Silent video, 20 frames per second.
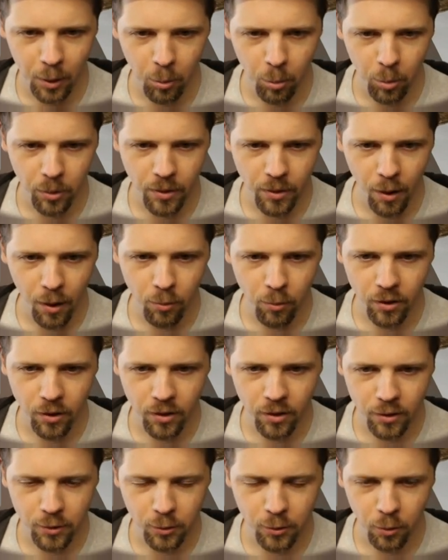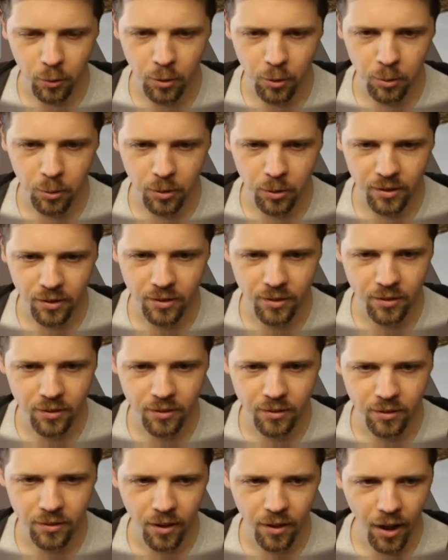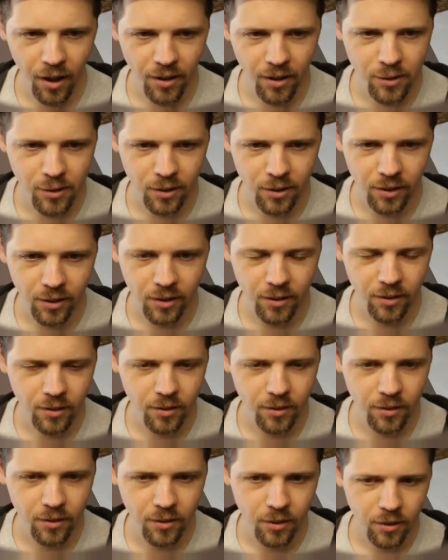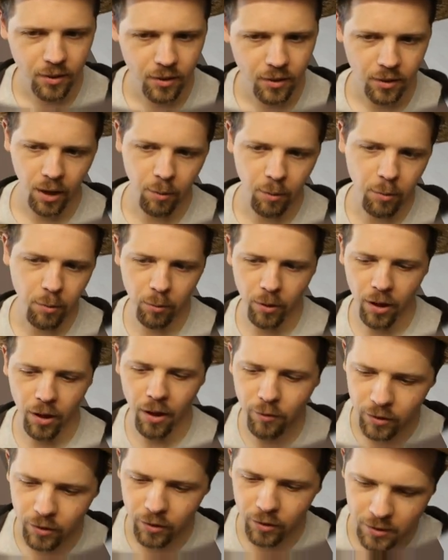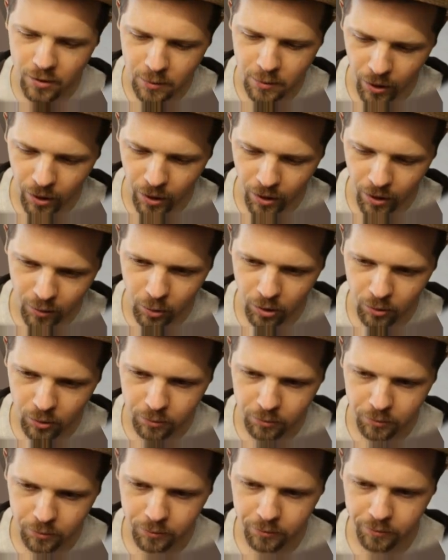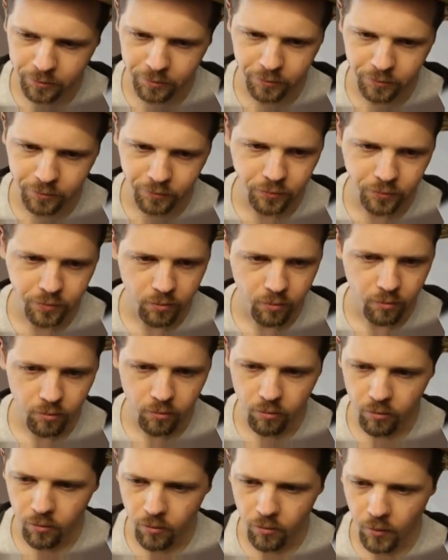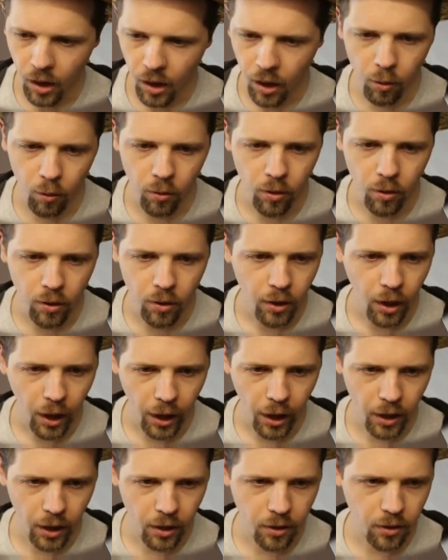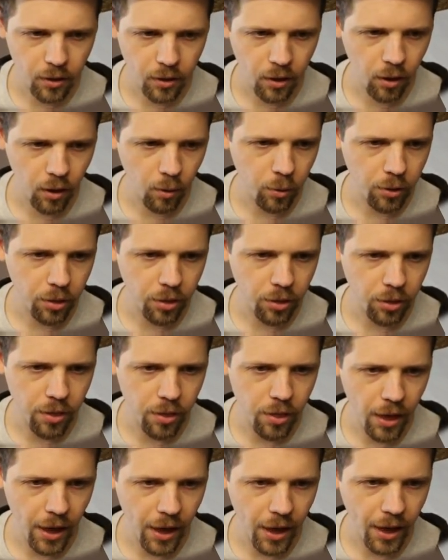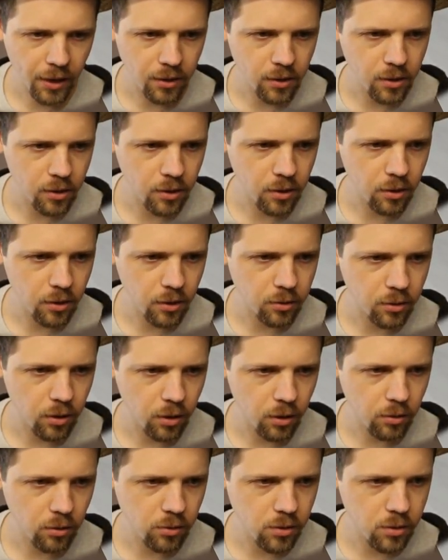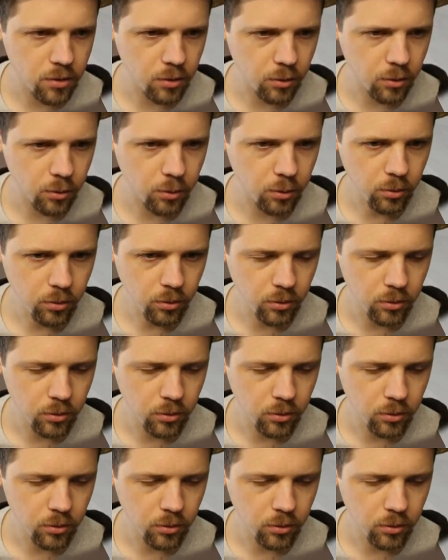But that really looks horrible, honestly. I mean, whatever, it doesn't matter, but. Oh, and with that, there's also.